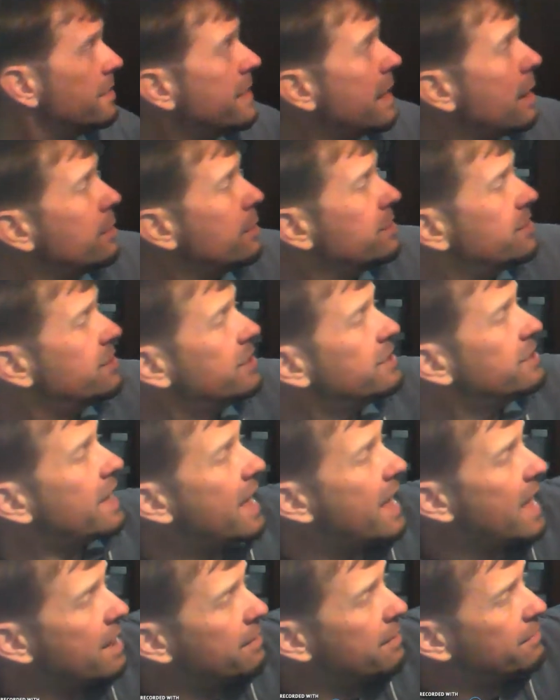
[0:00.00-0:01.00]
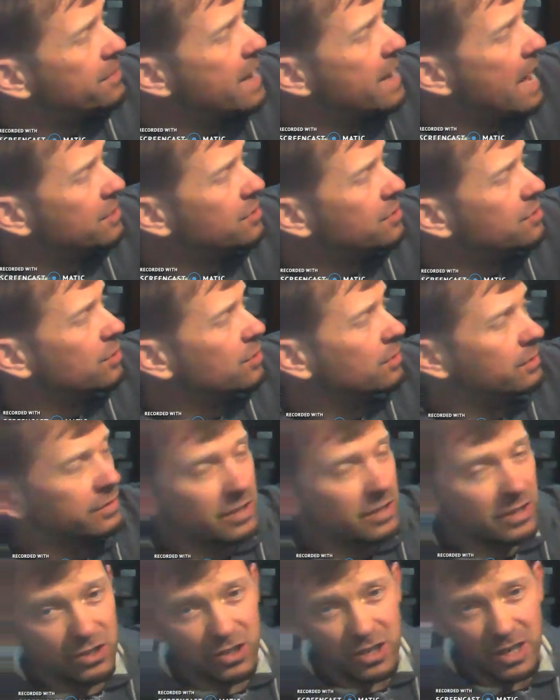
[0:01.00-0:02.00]
That was just F natural
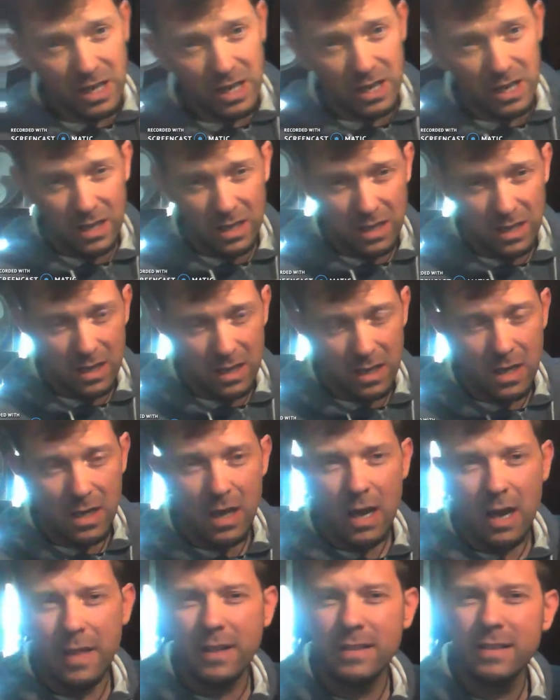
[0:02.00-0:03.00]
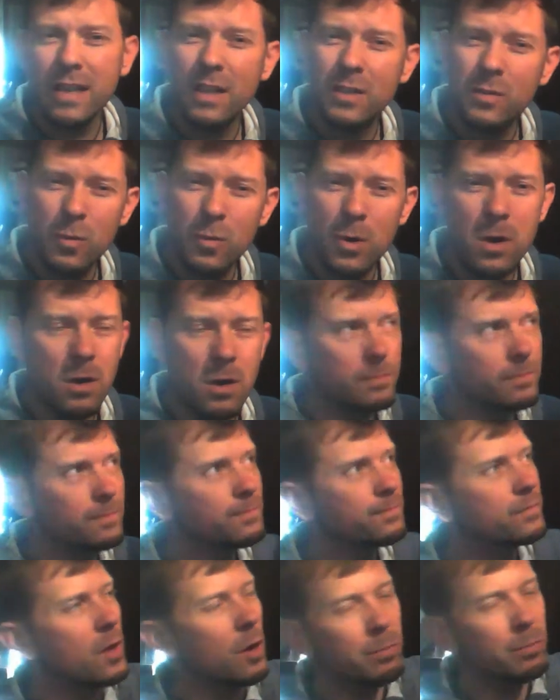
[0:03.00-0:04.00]
to G, and that sounds wrong.
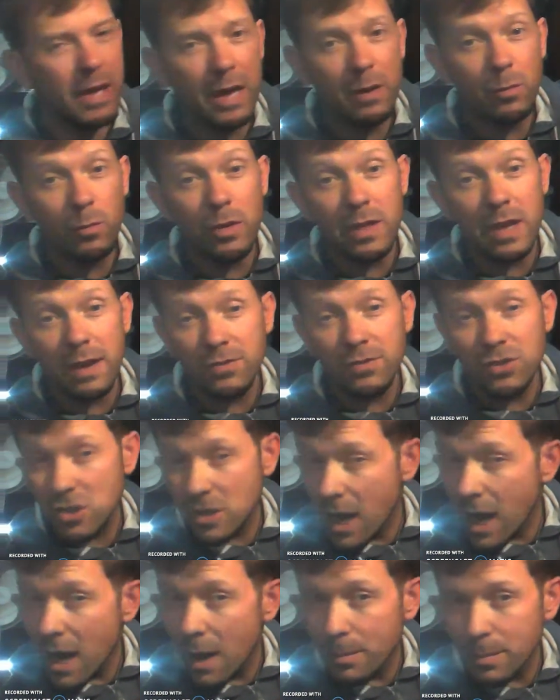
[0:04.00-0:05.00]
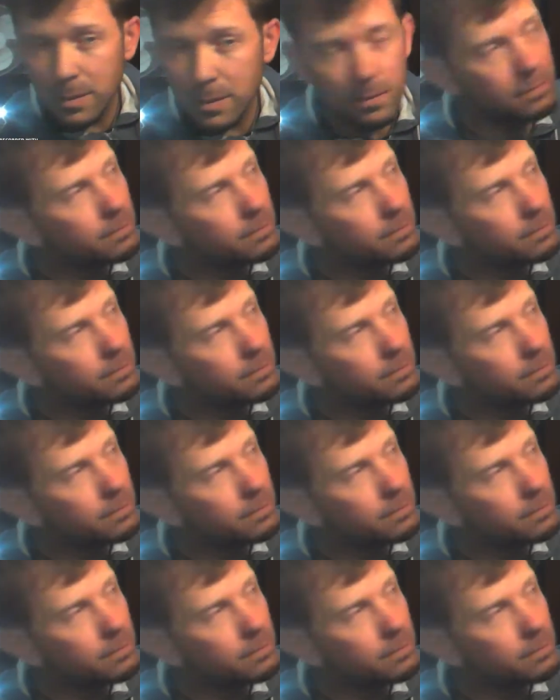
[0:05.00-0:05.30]
I'll play it with the F sharp.